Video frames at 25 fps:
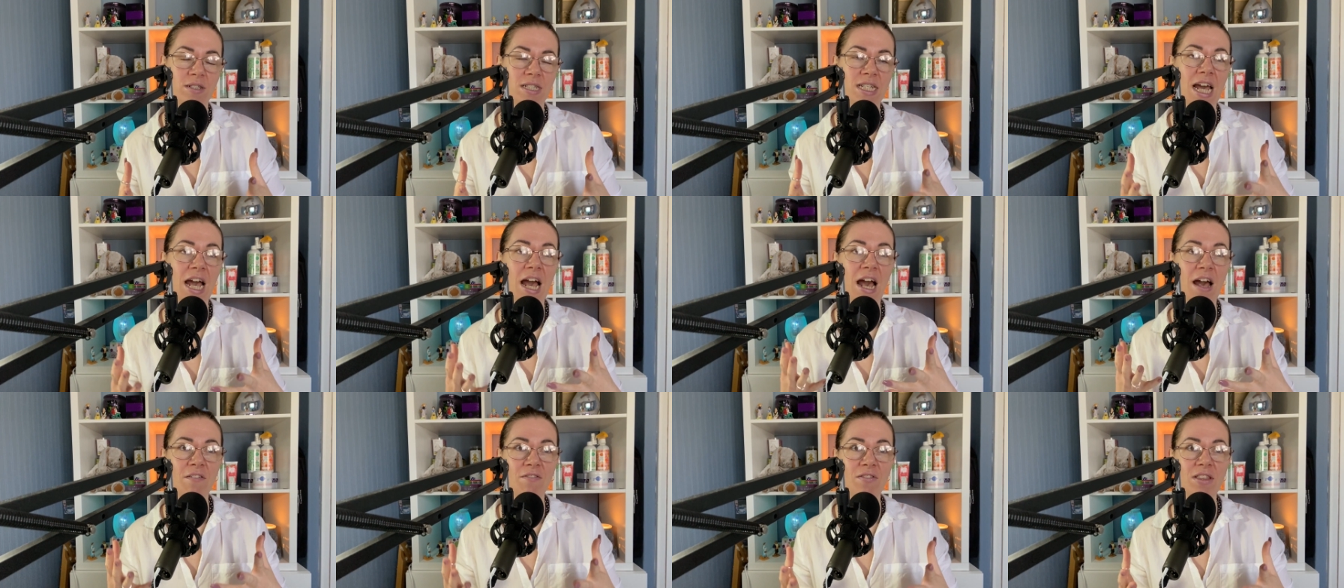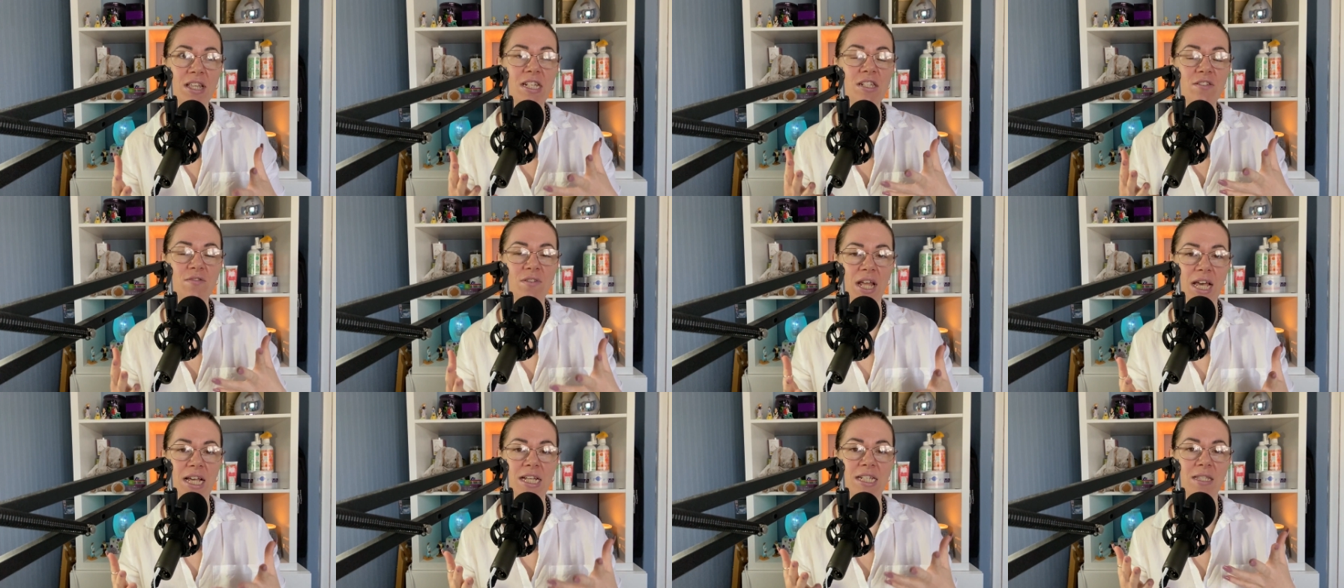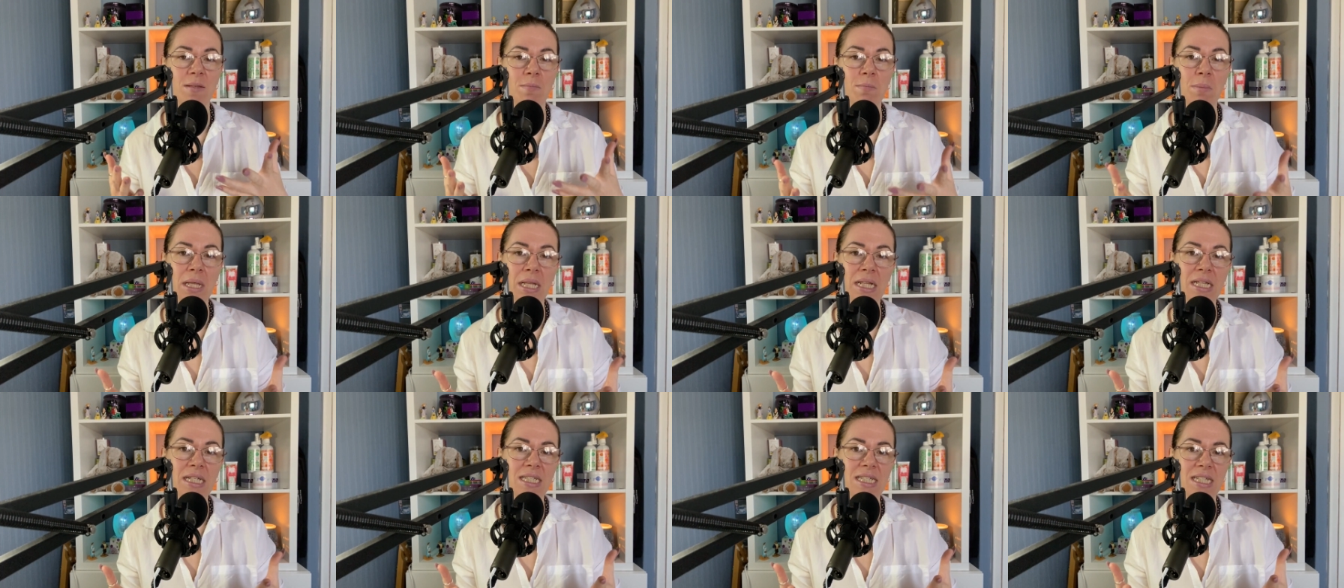to have this
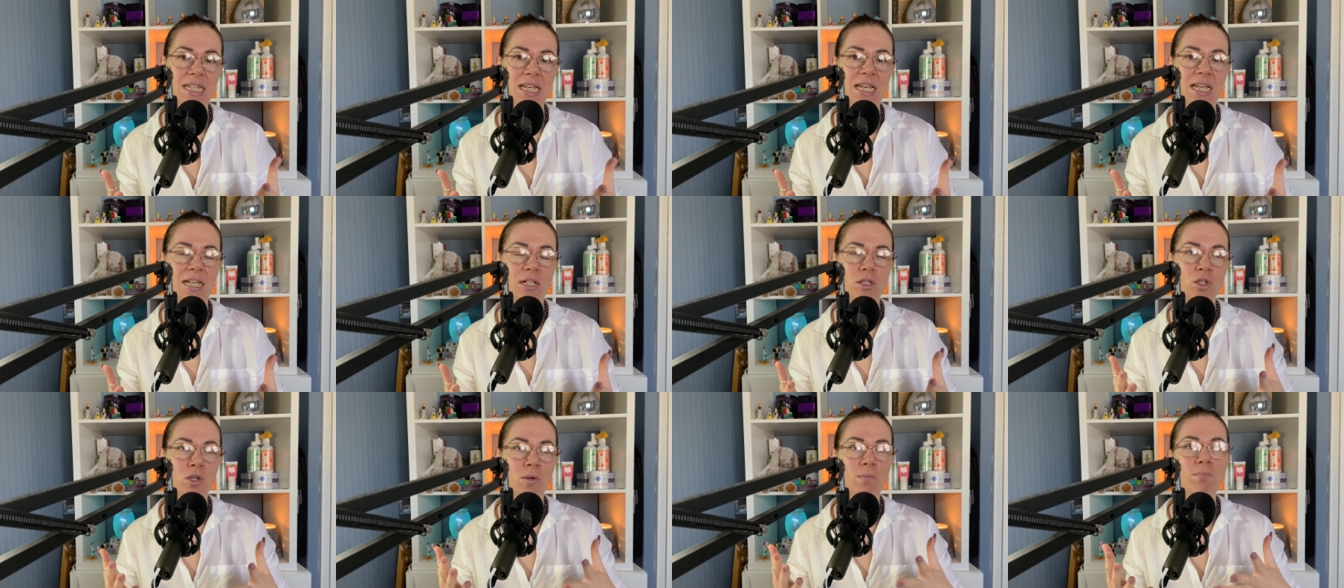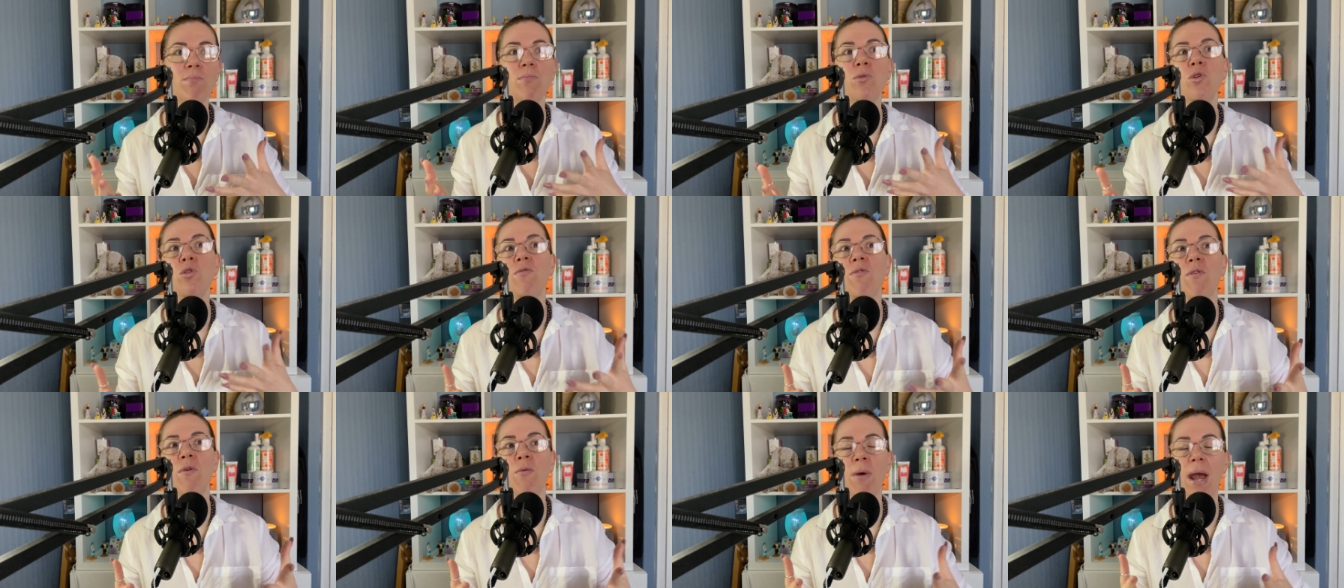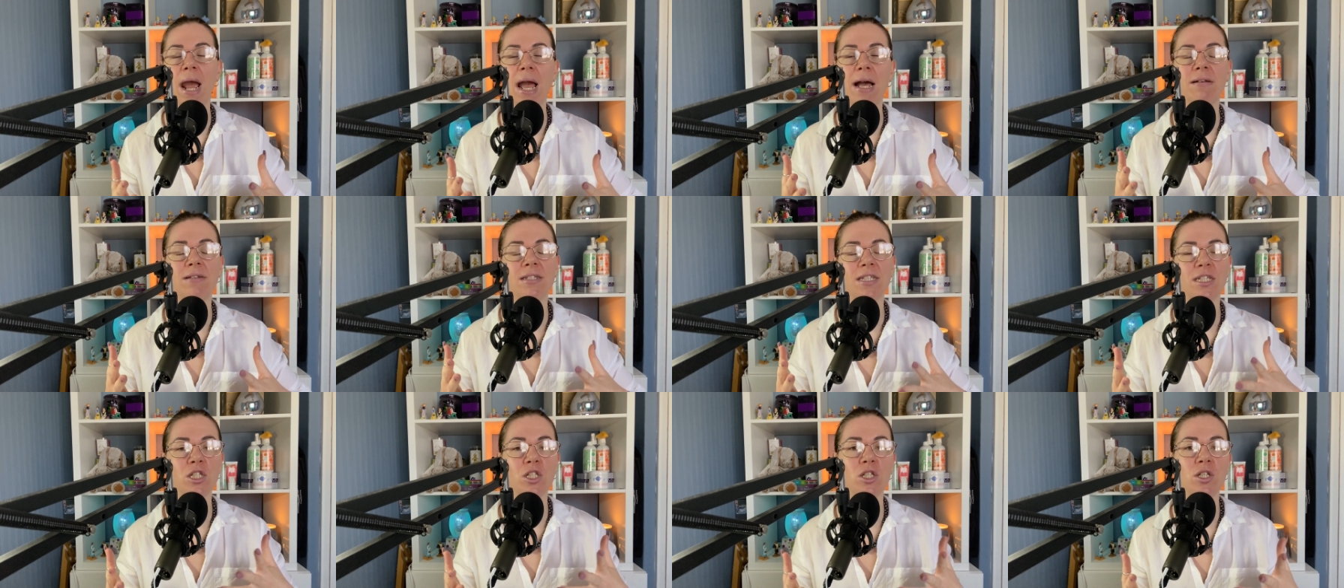flexibility to move
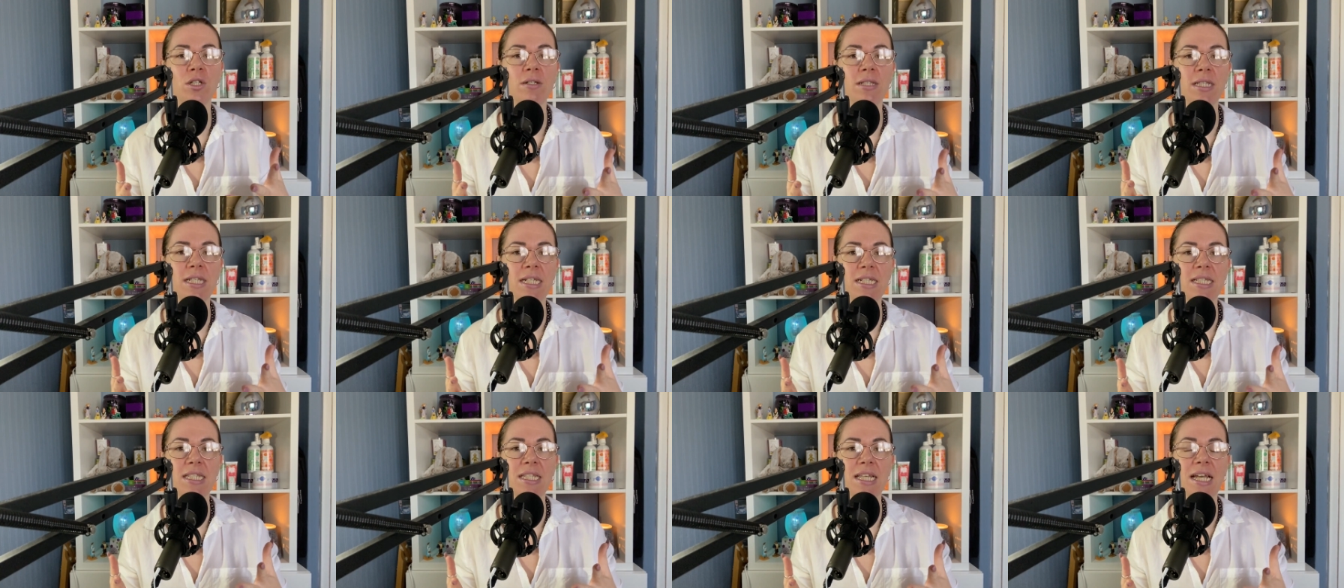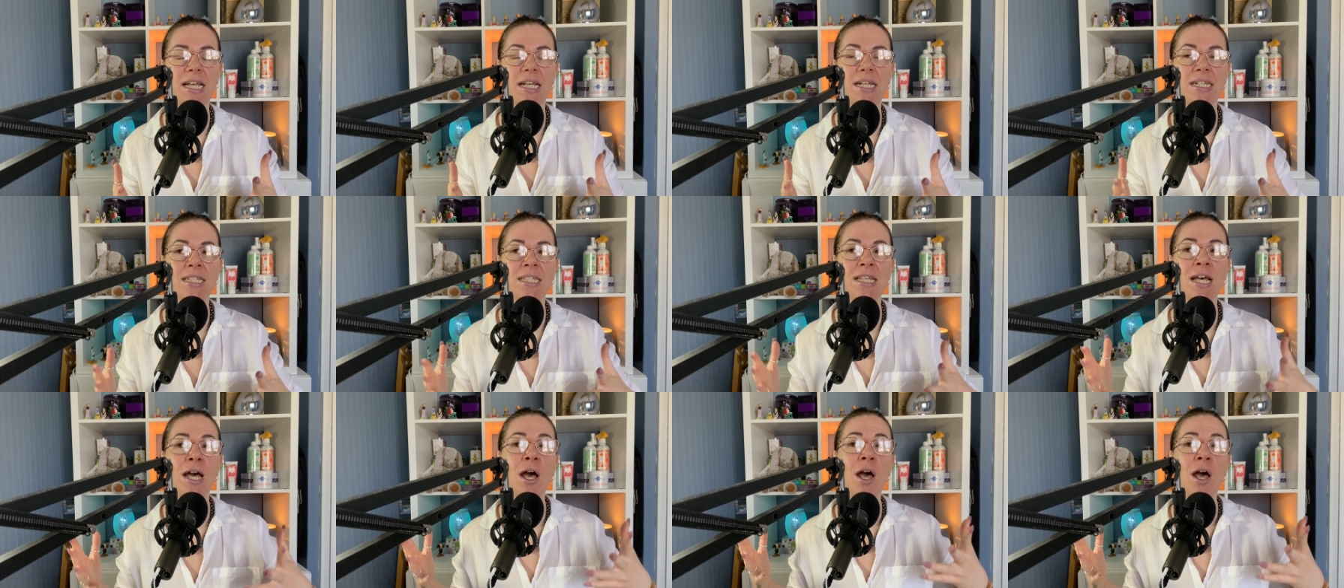around and do these things.